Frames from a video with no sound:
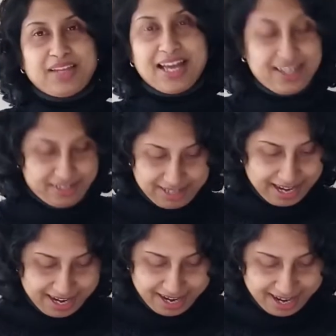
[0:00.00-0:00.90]

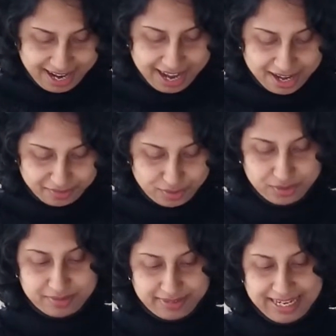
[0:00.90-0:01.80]
I have
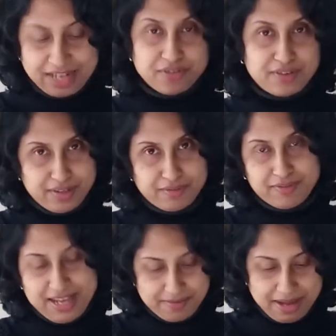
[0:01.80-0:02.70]
to get rid
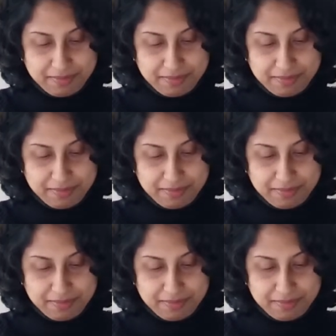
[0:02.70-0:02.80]
of them.